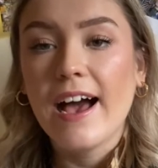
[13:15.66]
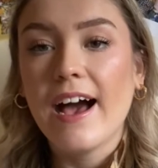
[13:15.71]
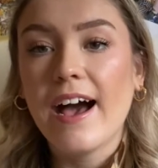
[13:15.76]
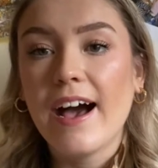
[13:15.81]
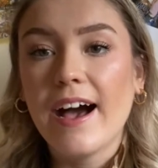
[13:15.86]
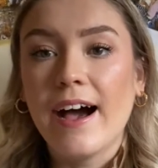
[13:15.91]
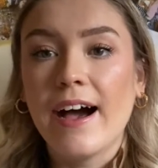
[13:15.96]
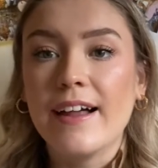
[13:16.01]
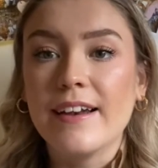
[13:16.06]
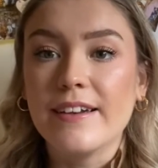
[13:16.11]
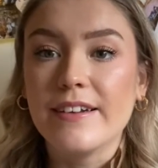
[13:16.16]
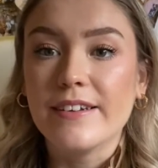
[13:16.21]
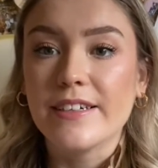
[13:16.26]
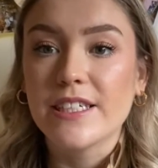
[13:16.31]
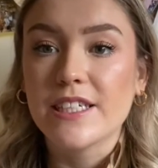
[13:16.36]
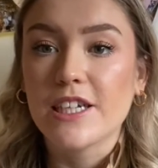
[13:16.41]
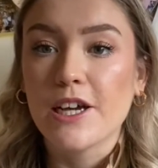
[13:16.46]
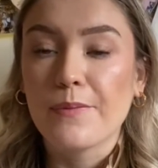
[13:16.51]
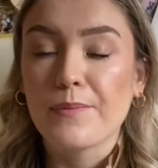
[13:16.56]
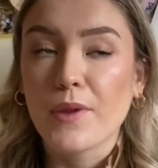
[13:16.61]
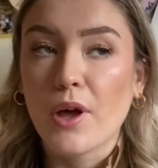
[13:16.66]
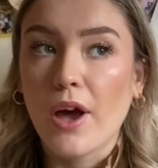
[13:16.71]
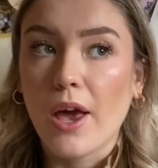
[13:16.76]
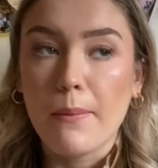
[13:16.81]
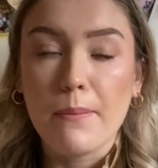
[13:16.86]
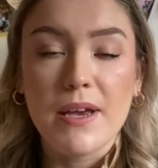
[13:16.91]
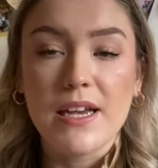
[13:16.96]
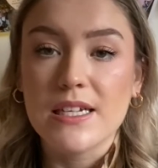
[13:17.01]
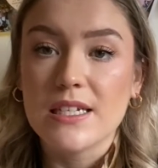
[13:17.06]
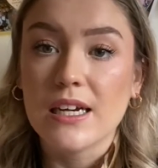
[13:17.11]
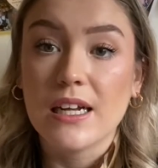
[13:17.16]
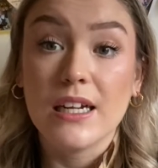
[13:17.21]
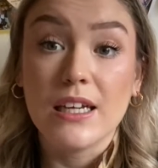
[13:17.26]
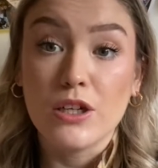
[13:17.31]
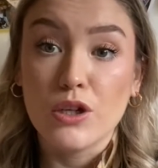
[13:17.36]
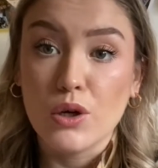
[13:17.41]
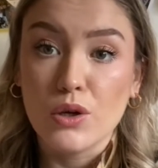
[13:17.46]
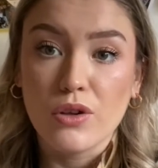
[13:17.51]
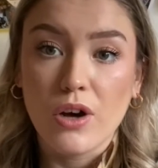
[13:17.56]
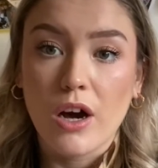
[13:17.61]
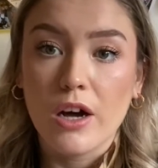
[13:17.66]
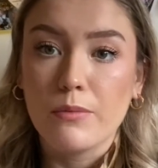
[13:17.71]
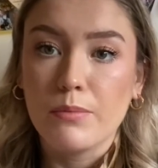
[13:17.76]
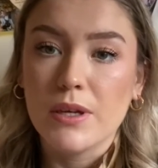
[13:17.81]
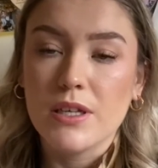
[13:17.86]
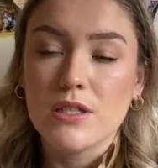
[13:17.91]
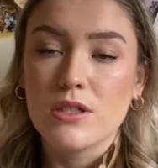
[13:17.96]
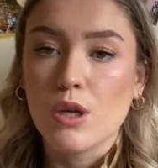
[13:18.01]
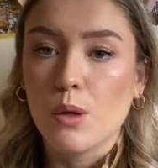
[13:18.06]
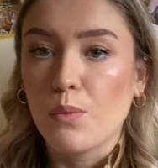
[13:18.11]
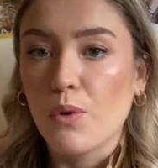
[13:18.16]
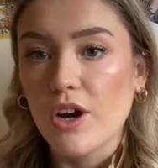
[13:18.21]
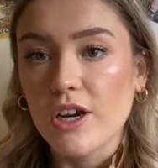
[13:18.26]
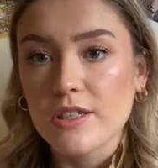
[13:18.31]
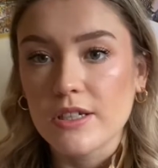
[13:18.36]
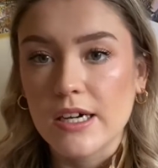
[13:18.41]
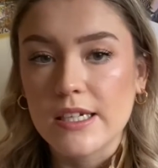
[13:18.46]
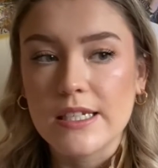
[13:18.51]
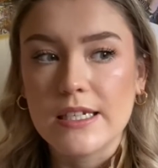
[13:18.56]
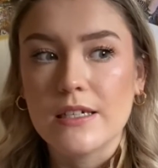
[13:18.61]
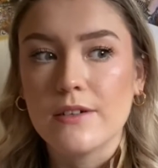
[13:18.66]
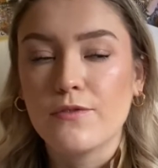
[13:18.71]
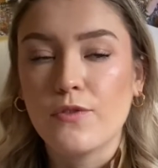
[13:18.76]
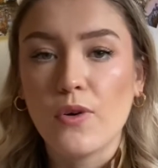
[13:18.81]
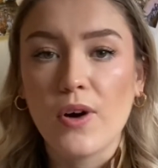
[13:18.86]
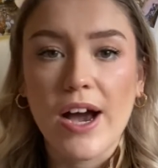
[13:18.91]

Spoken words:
and I immediately knew that I'd be super excited for